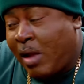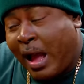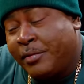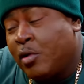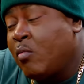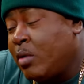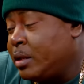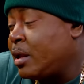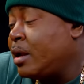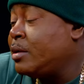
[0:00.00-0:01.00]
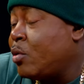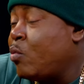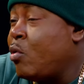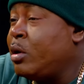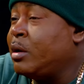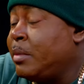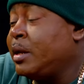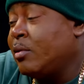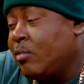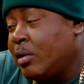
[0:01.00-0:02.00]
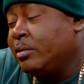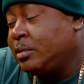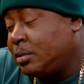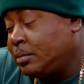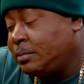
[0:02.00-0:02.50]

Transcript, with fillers: I know one thing, the water make it worse.